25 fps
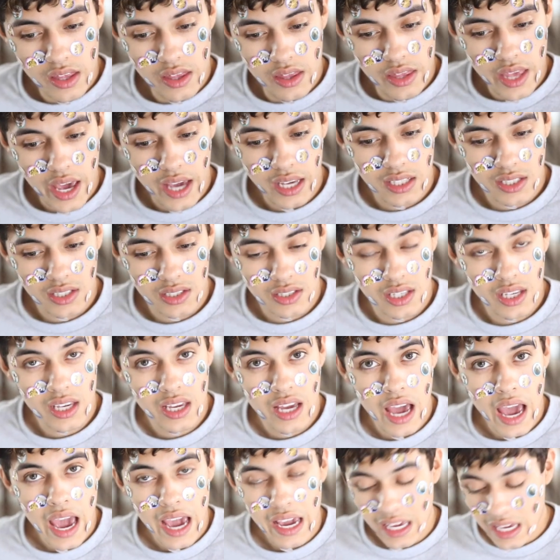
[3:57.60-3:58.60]
Next thing
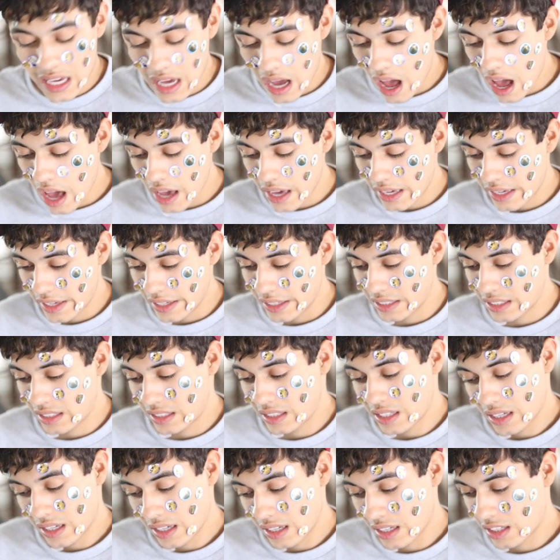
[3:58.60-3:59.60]
I got is
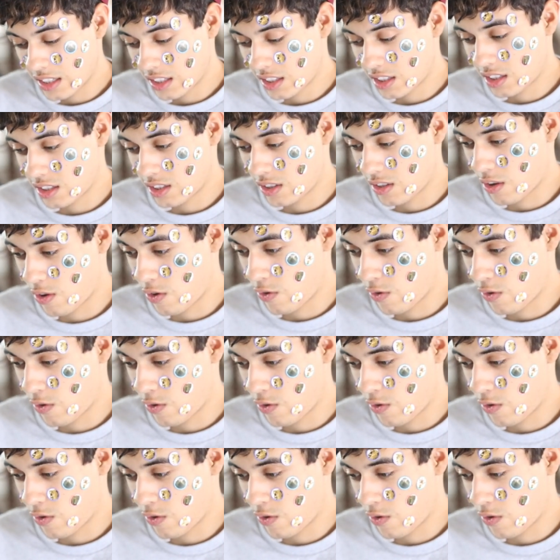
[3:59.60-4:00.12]
this